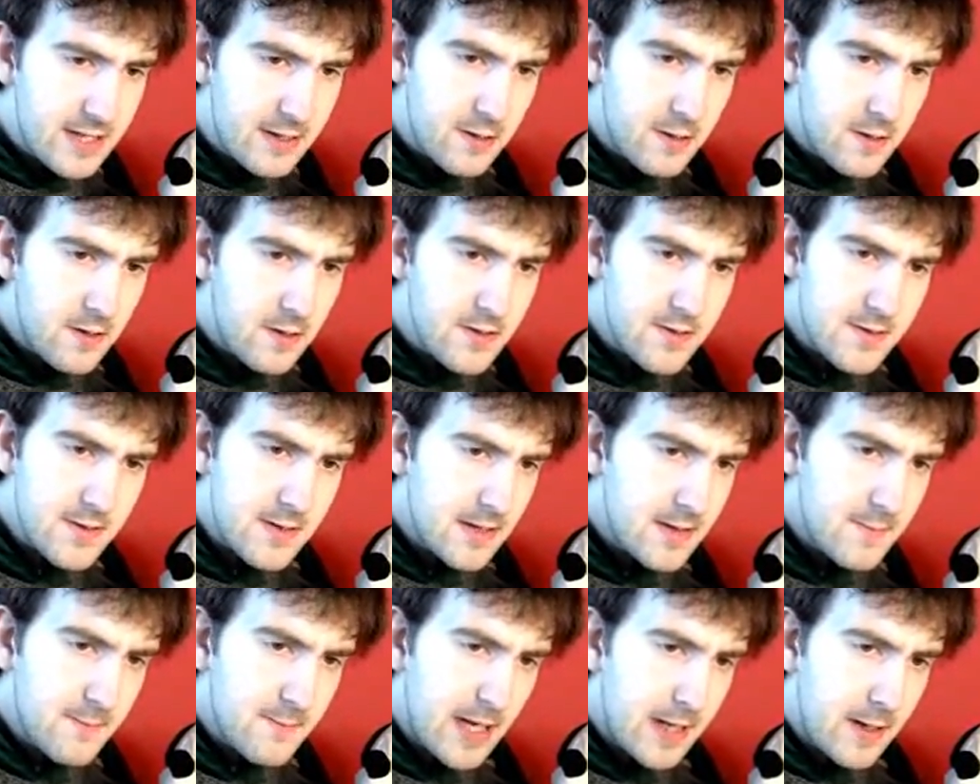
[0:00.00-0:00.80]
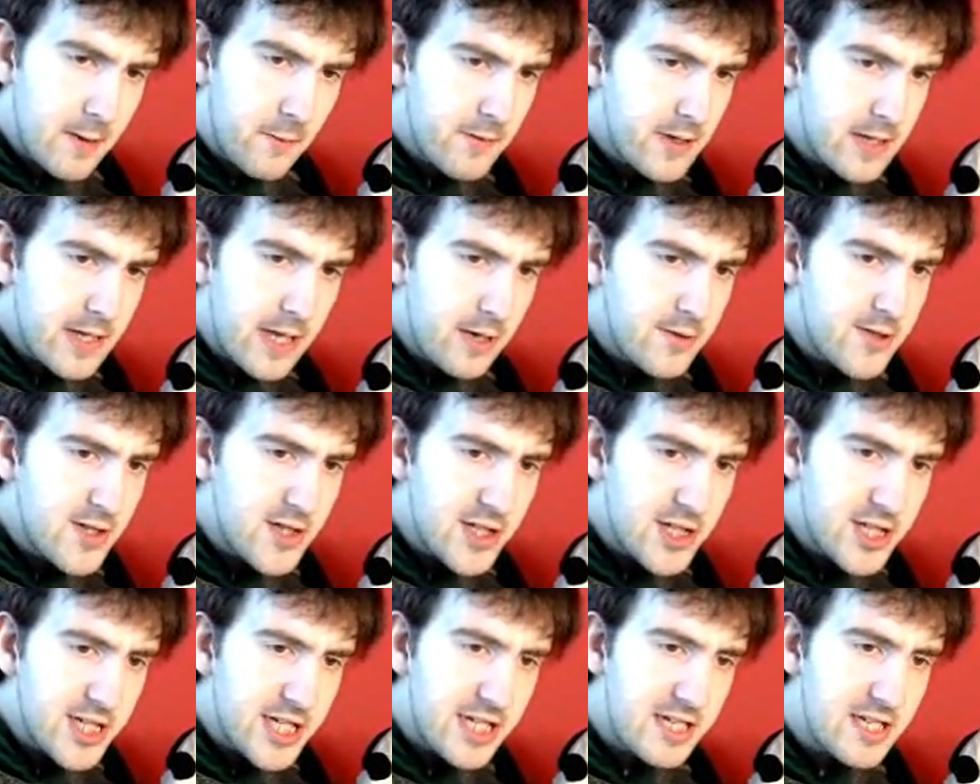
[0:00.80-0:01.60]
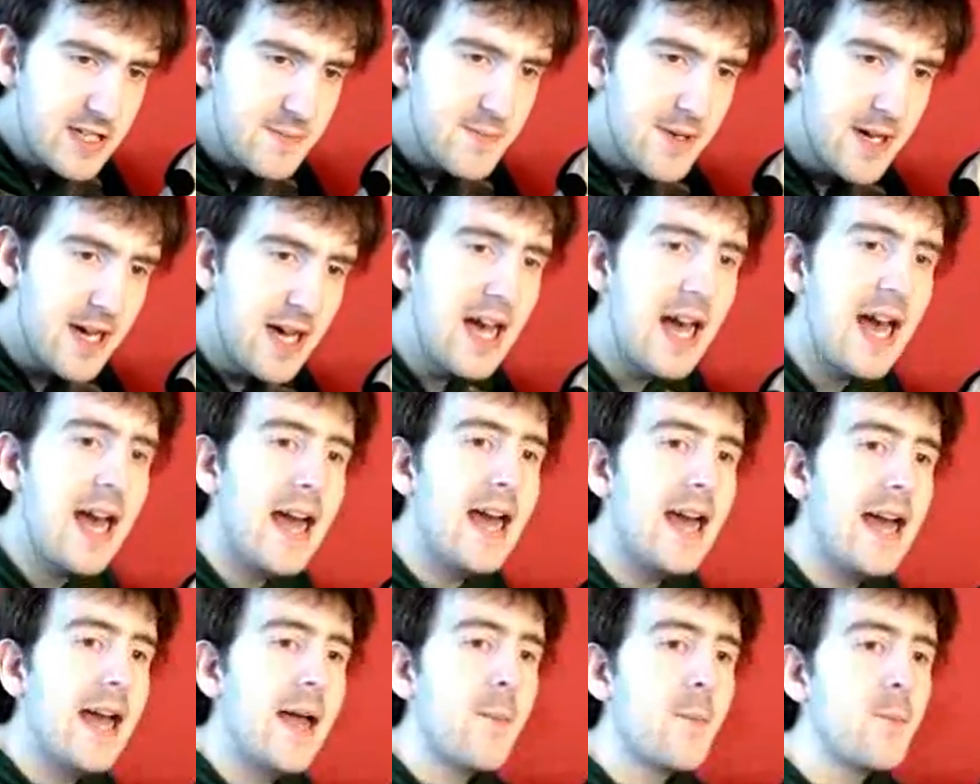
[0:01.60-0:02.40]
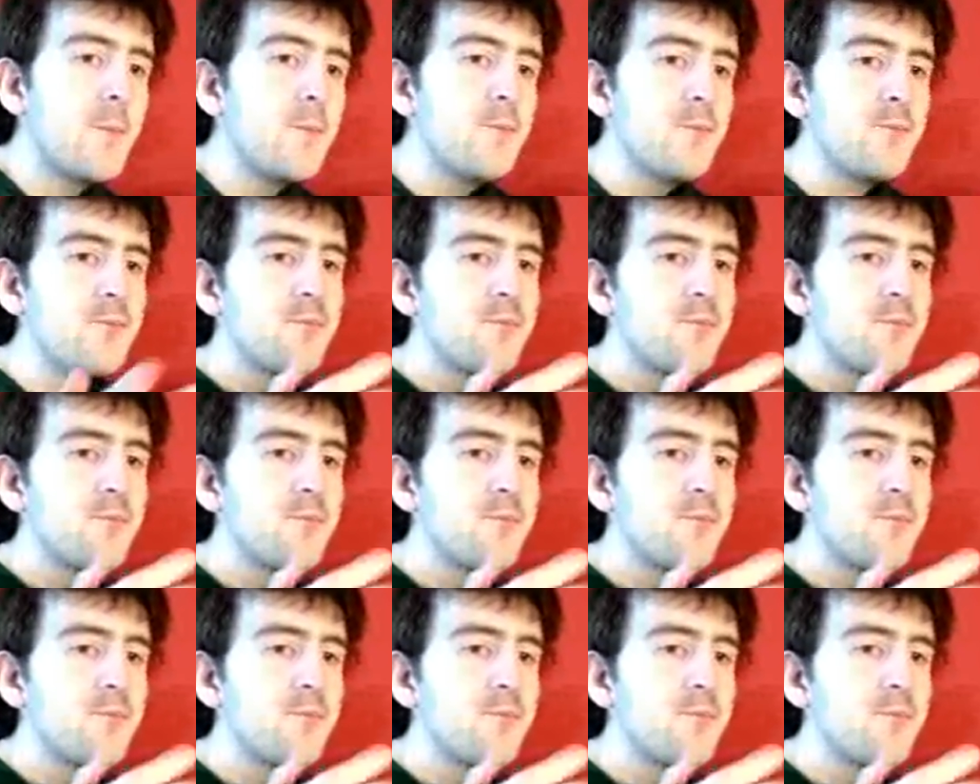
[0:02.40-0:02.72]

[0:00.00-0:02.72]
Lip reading: and of course that's my always go-to juice. But I